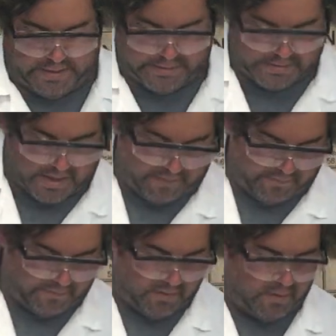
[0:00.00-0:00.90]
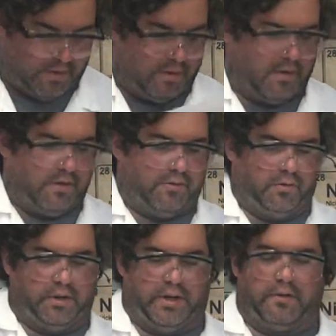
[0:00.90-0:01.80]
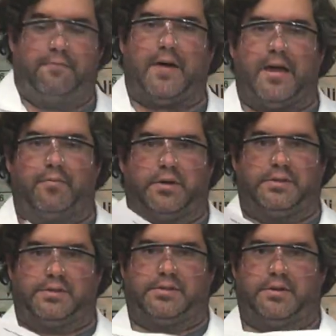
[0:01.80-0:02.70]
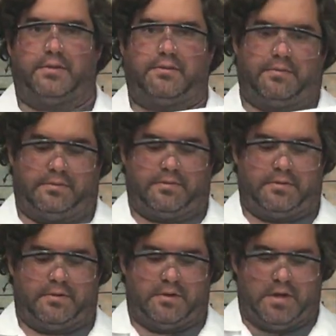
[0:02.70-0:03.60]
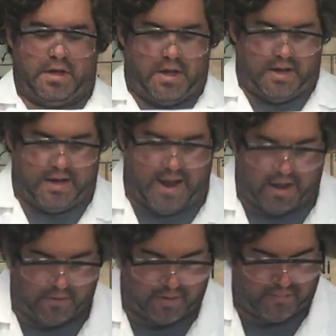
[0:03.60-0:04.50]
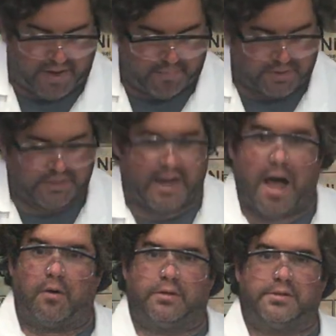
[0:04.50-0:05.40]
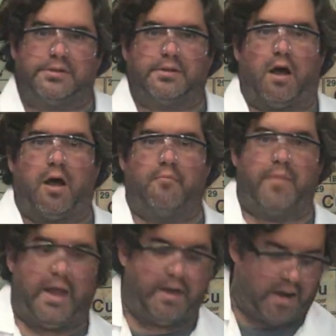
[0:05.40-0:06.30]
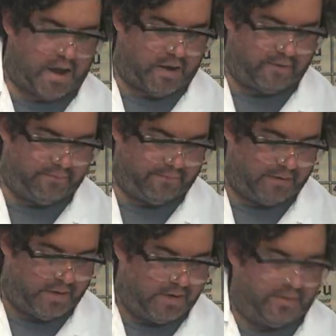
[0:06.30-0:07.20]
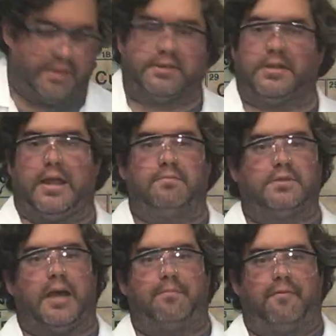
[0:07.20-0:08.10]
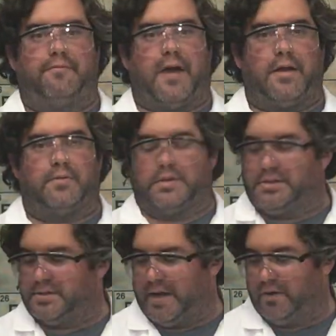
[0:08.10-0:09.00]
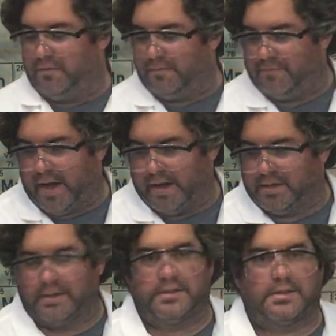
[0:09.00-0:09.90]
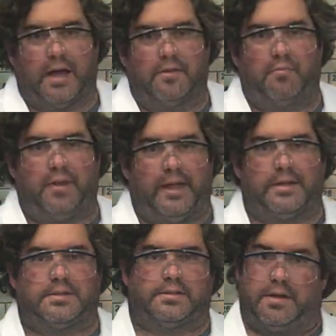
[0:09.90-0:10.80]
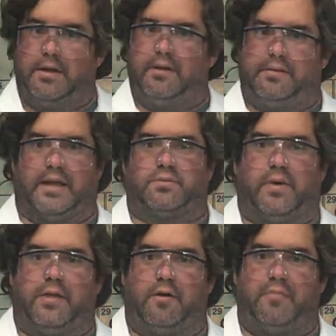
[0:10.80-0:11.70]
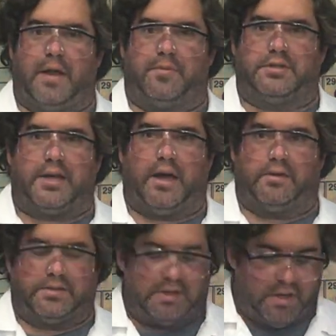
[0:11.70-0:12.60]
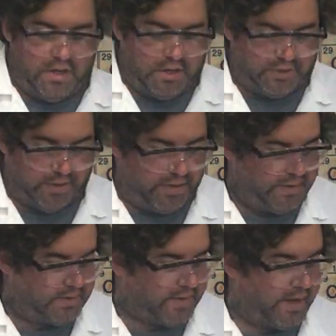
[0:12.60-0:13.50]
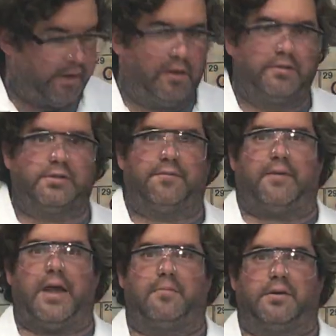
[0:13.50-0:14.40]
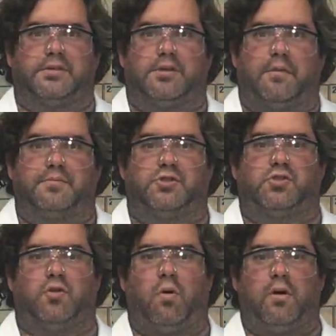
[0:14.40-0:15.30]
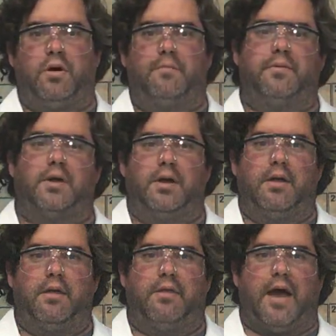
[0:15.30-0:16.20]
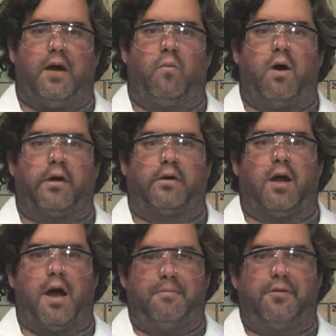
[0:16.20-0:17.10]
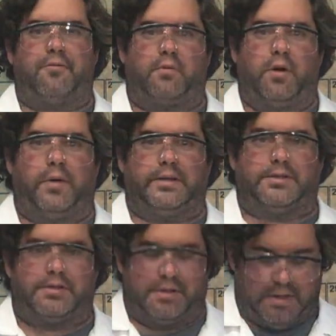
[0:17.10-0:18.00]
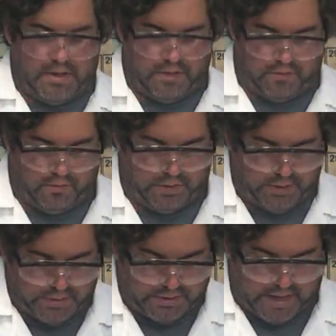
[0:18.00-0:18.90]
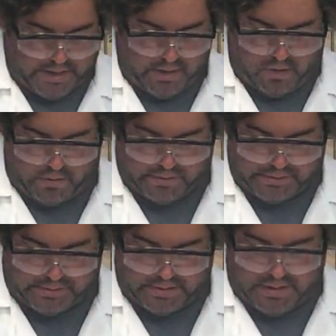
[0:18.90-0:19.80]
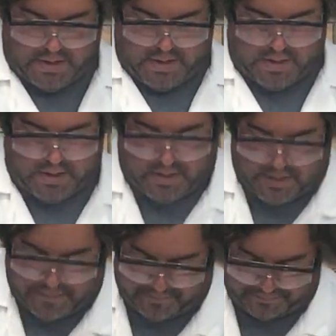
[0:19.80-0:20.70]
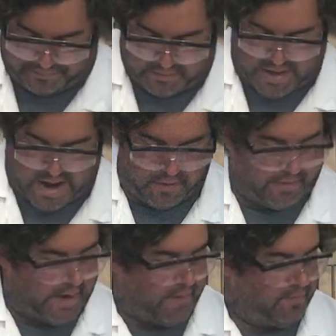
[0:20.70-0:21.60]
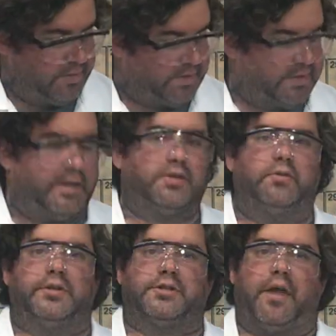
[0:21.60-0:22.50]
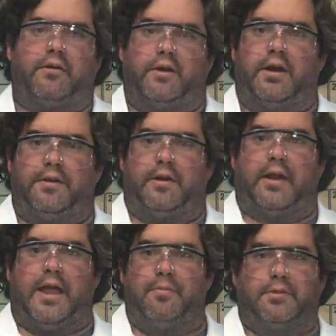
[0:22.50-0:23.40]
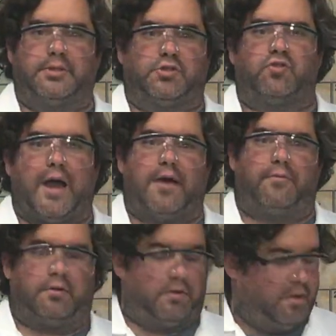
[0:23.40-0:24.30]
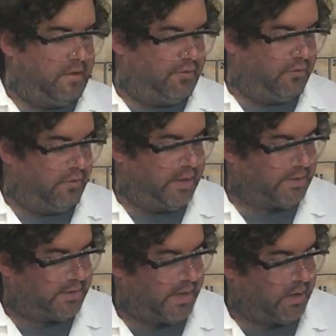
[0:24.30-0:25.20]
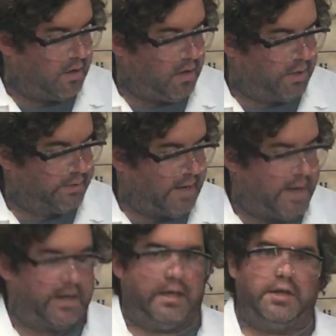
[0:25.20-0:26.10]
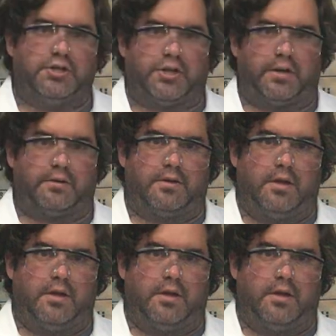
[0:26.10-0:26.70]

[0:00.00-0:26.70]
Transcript: itself through little fibers. Now, the paper towels are made of the same type of fibers that you'll find inside the plants. That's why they're paper towels. So these cellulose fibers absorb that water up through it, through little tiny holes. Now they stick to each other and they're able to travel through this thing called adhesion.